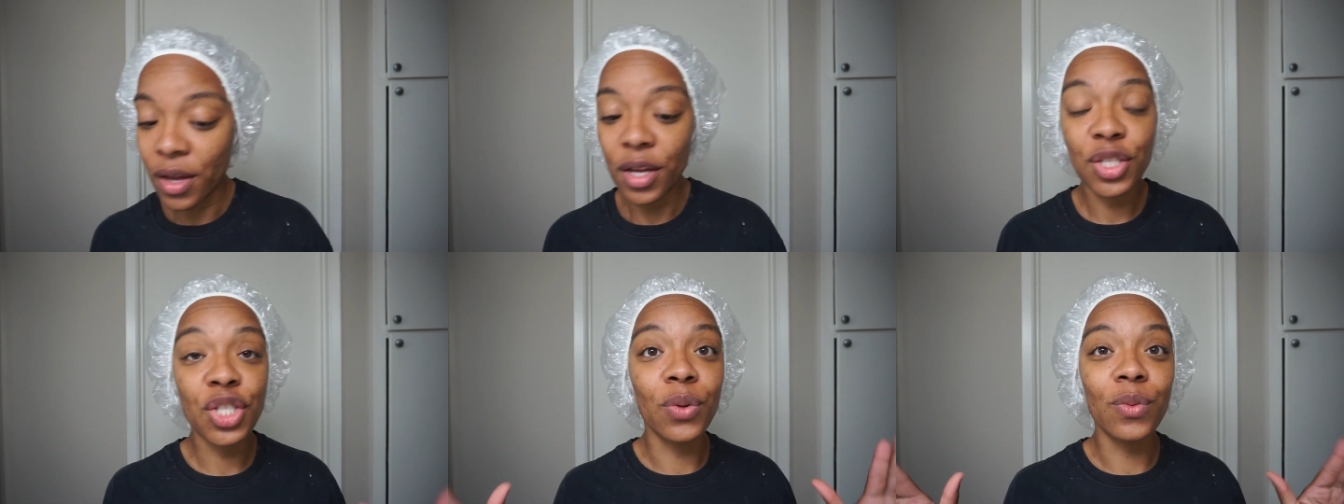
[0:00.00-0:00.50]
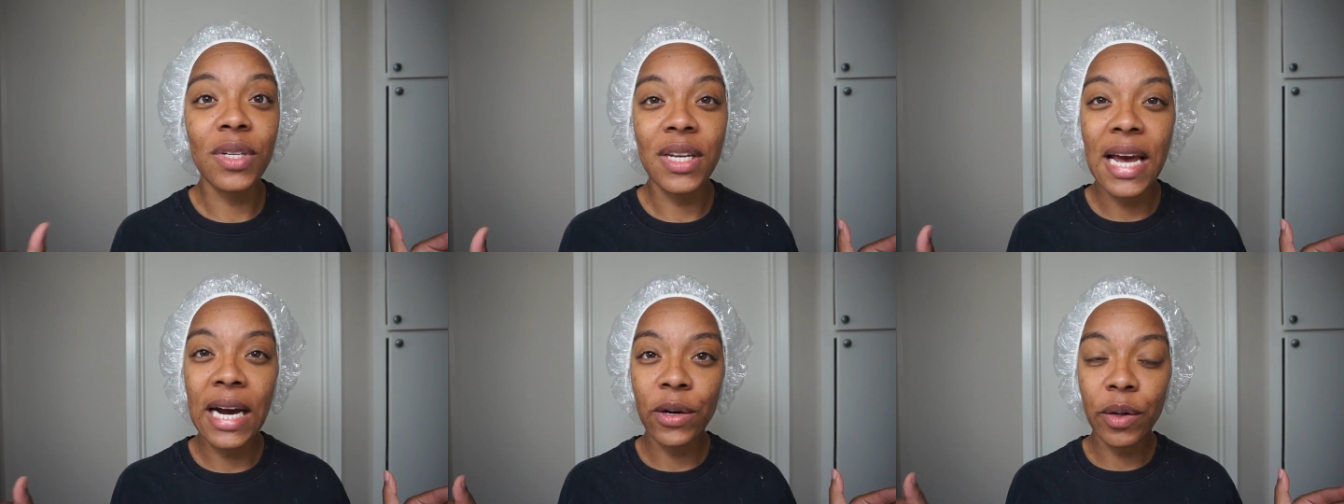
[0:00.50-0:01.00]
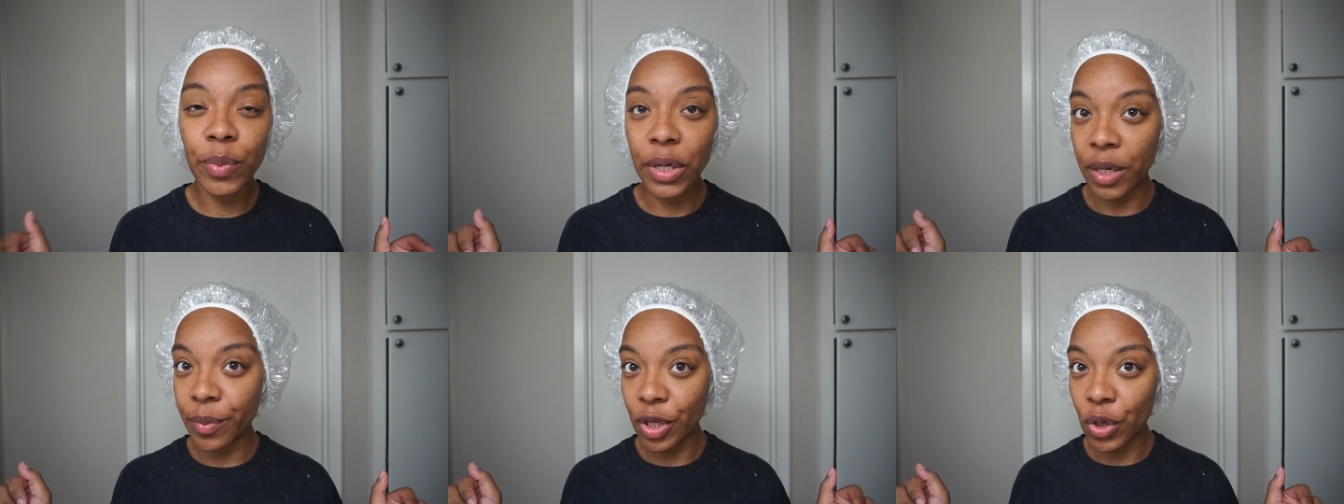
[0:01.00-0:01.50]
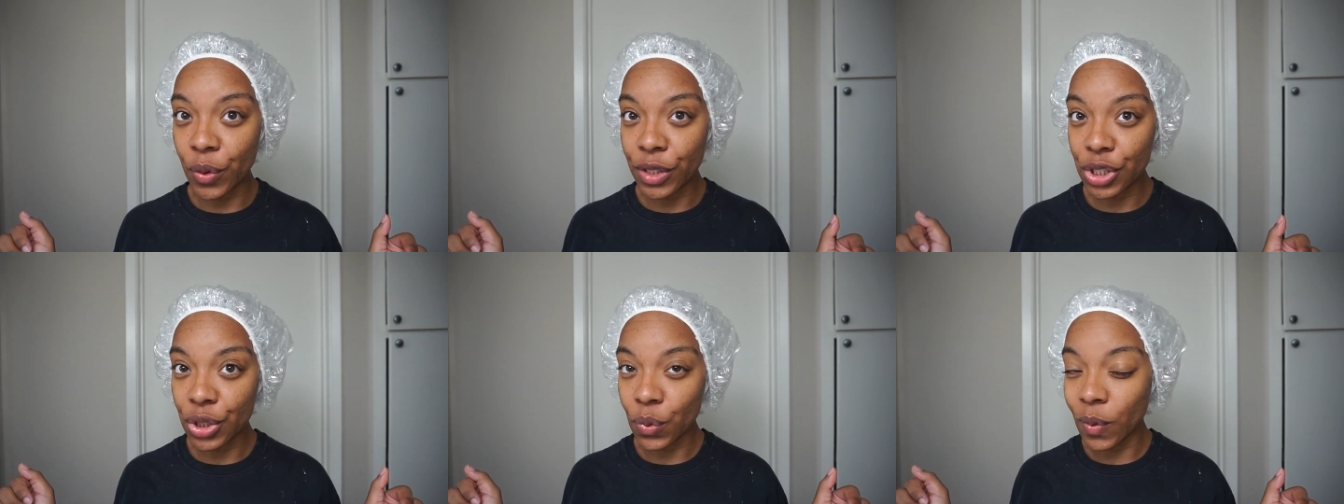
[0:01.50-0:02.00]
So now I'm probably going
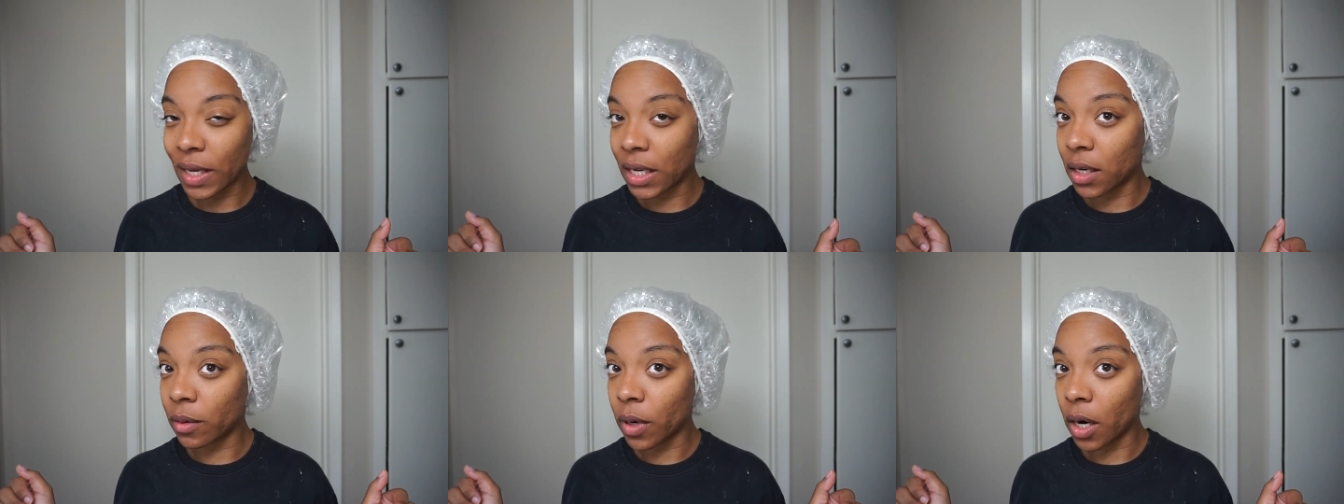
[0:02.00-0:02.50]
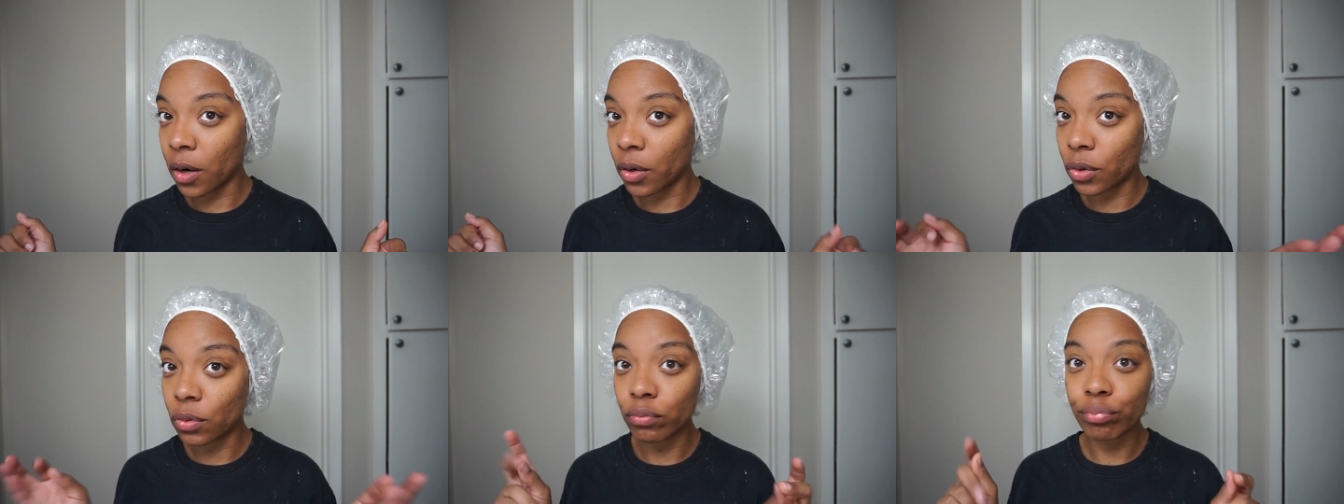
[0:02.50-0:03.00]
to wait about,